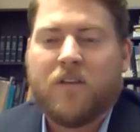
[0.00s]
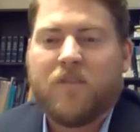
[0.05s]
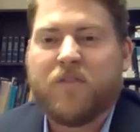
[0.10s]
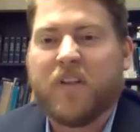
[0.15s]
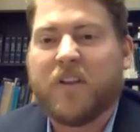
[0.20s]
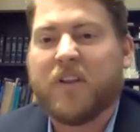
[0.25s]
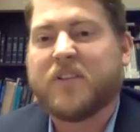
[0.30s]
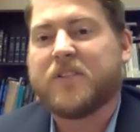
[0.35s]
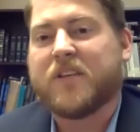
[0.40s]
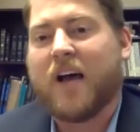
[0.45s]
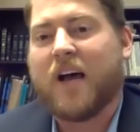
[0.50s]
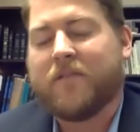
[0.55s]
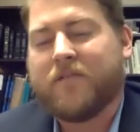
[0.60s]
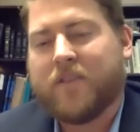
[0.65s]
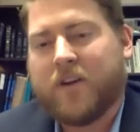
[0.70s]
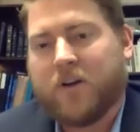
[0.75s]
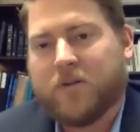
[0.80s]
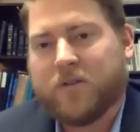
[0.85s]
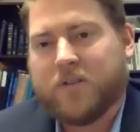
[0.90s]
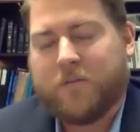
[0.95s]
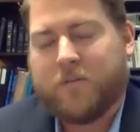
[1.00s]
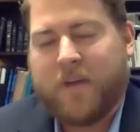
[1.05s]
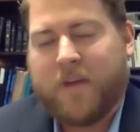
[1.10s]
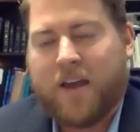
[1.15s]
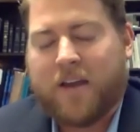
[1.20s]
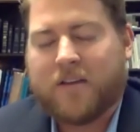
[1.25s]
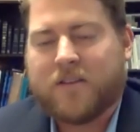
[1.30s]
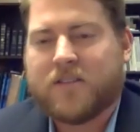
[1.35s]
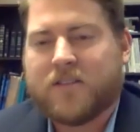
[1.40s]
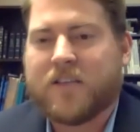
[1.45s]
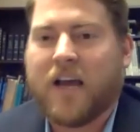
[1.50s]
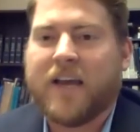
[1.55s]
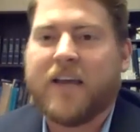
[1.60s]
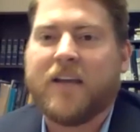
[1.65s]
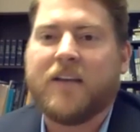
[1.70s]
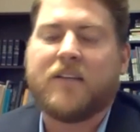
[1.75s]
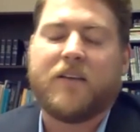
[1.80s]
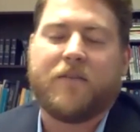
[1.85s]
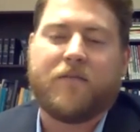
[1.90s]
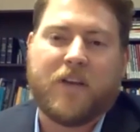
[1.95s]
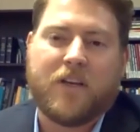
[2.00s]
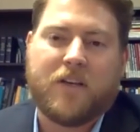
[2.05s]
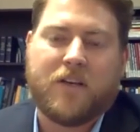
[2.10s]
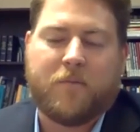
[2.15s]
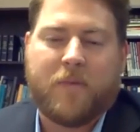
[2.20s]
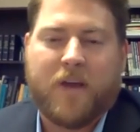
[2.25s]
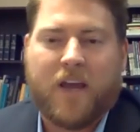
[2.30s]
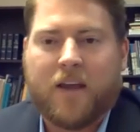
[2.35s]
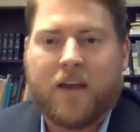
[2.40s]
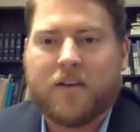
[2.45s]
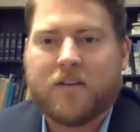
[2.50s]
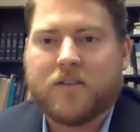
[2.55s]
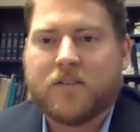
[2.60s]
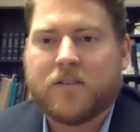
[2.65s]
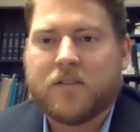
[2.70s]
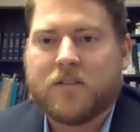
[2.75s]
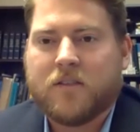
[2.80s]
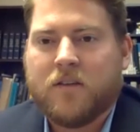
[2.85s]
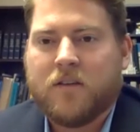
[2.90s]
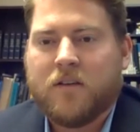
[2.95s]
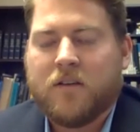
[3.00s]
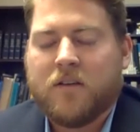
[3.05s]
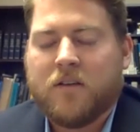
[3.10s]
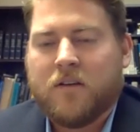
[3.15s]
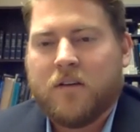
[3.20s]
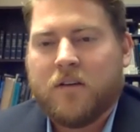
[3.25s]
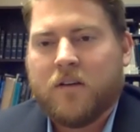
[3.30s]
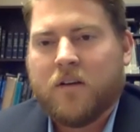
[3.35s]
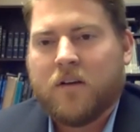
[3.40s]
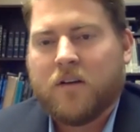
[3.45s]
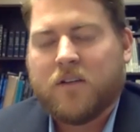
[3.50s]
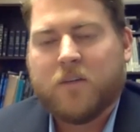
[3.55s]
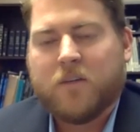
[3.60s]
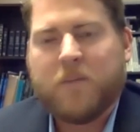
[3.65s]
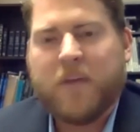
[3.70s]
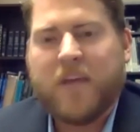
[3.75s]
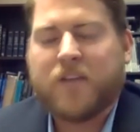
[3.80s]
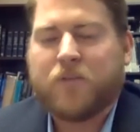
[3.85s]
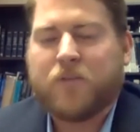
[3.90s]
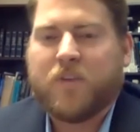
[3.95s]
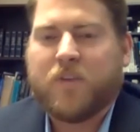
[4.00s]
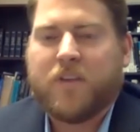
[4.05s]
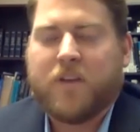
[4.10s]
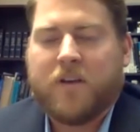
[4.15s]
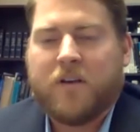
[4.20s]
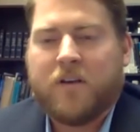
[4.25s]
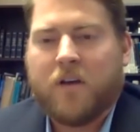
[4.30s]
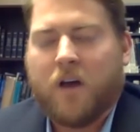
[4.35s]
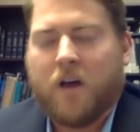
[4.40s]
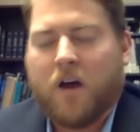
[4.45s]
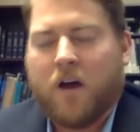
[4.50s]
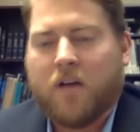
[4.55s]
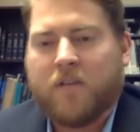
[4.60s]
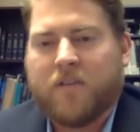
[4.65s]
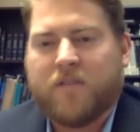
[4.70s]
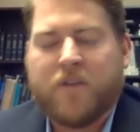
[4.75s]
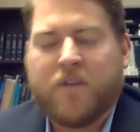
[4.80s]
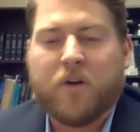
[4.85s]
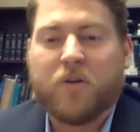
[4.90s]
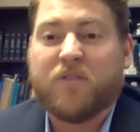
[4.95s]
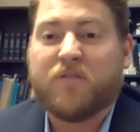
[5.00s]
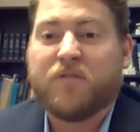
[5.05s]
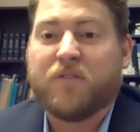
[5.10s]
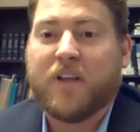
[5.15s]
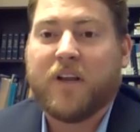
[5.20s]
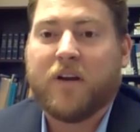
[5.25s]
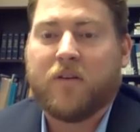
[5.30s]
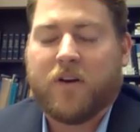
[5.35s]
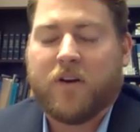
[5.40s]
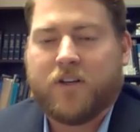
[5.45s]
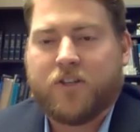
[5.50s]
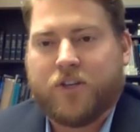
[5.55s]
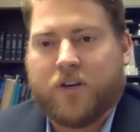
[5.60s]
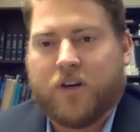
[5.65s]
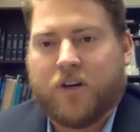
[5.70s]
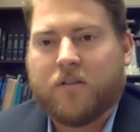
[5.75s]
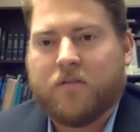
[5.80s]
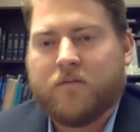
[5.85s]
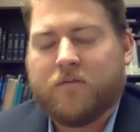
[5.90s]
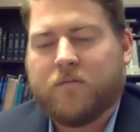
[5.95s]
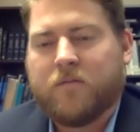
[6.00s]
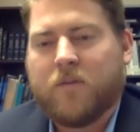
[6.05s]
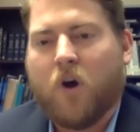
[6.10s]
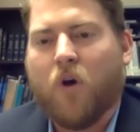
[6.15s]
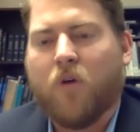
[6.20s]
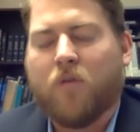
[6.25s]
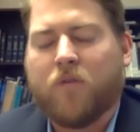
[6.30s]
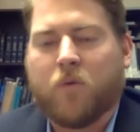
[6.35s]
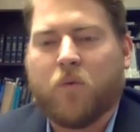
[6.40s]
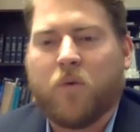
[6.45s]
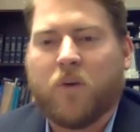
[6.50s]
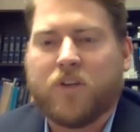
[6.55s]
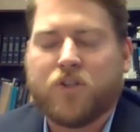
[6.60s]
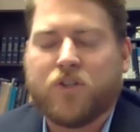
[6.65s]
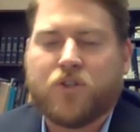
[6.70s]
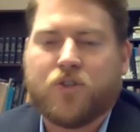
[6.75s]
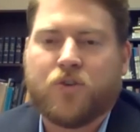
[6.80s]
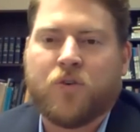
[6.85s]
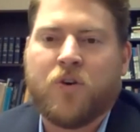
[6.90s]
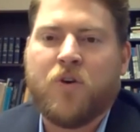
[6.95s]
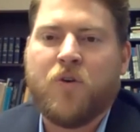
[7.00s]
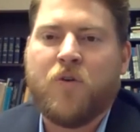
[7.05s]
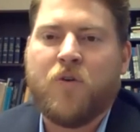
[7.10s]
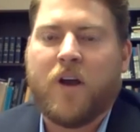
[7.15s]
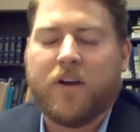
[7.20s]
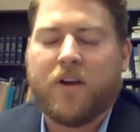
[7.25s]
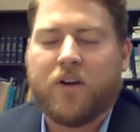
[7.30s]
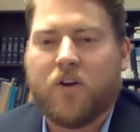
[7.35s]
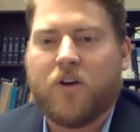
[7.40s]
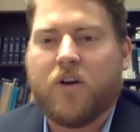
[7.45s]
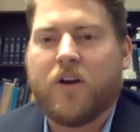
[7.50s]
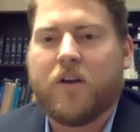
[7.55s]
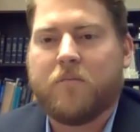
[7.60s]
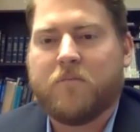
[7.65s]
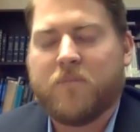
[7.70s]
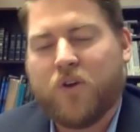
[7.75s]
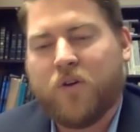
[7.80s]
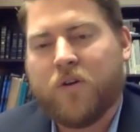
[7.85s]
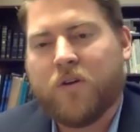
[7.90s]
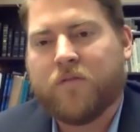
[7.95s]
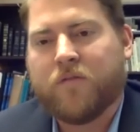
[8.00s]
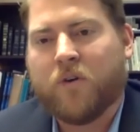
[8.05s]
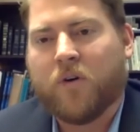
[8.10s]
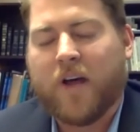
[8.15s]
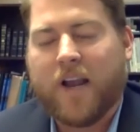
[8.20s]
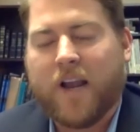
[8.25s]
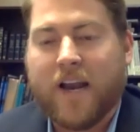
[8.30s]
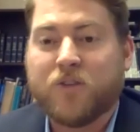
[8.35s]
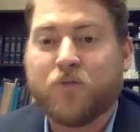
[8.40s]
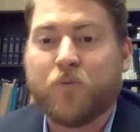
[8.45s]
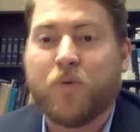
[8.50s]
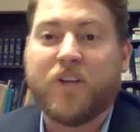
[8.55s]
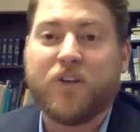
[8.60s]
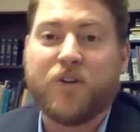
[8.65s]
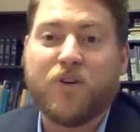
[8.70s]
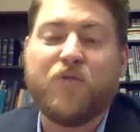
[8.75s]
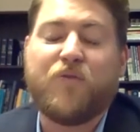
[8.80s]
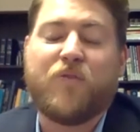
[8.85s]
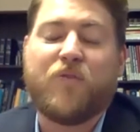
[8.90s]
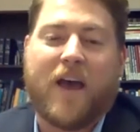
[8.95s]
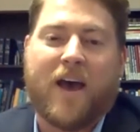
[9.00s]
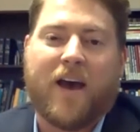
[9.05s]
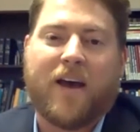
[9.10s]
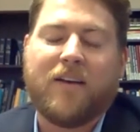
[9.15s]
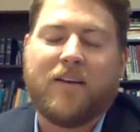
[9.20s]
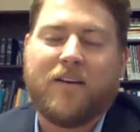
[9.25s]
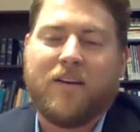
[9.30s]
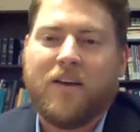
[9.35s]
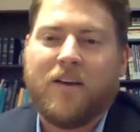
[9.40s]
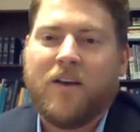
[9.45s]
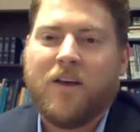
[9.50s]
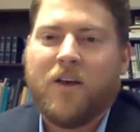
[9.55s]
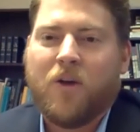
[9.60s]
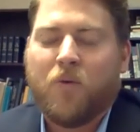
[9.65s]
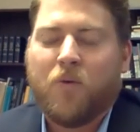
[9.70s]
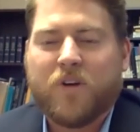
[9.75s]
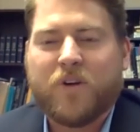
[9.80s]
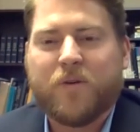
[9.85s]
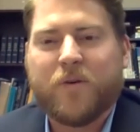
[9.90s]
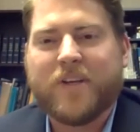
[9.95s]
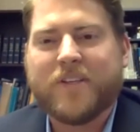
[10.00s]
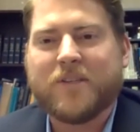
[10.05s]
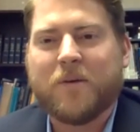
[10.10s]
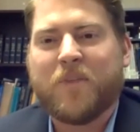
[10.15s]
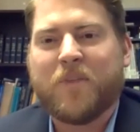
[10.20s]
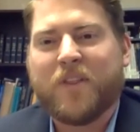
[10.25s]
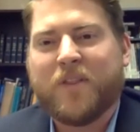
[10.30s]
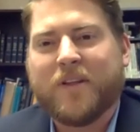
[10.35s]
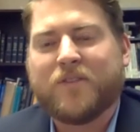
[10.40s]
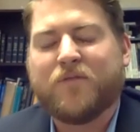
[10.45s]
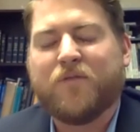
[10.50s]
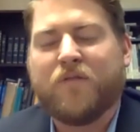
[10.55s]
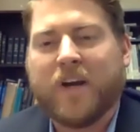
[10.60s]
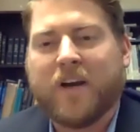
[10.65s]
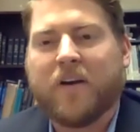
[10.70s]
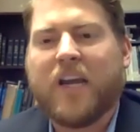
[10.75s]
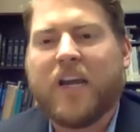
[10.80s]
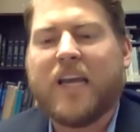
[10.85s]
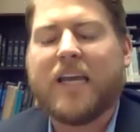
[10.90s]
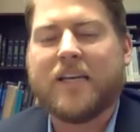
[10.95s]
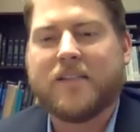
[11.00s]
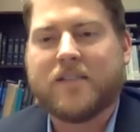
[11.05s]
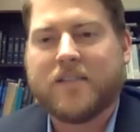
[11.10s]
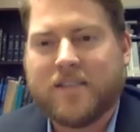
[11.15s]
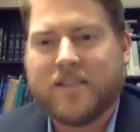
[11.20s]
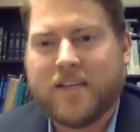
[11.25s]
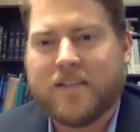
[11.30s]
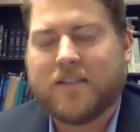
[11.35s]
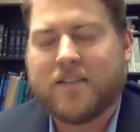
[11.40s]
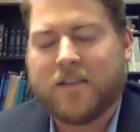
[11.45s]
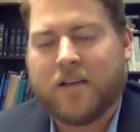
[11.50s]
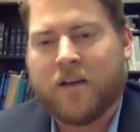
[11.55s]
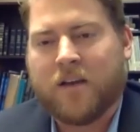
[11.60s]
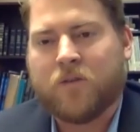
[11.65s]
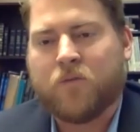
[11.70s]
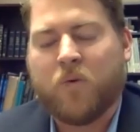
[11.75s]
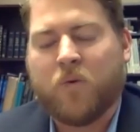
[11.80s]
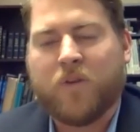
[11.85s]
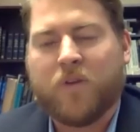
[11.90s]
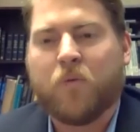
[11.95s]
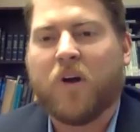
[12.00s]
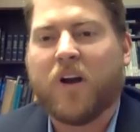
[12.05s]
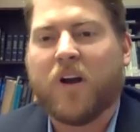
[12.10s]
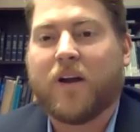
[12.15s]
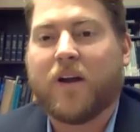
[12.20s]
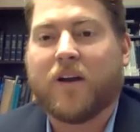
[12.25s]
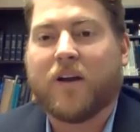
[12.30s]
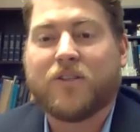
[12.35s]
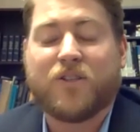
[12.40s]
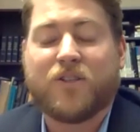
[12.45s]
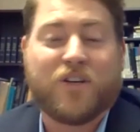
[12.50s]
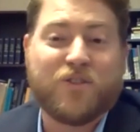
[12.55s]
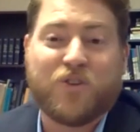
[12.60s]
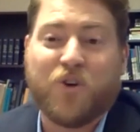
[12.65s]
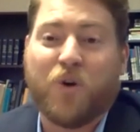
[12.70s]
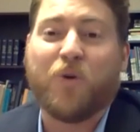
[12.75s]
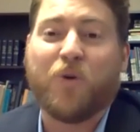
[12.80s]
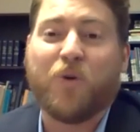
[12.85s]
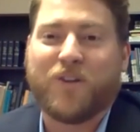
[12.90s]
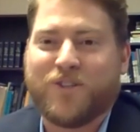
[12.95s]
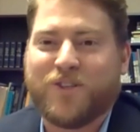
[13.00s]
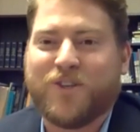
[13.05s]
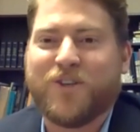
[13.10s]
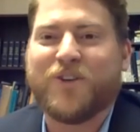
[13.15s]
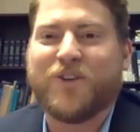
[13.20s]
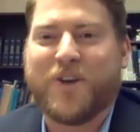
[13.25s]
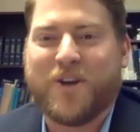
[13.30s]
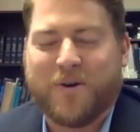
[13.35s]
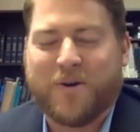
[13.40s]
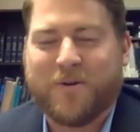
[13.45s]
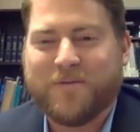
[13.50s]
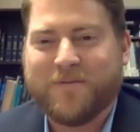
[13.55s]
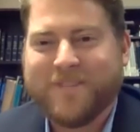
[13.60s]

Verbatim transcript: philosophical debates, scientific debates, debates within the field of literature over what's true and good and beautiful. And as we do that, we're doing something that's very consistent with what Augustine told us to do.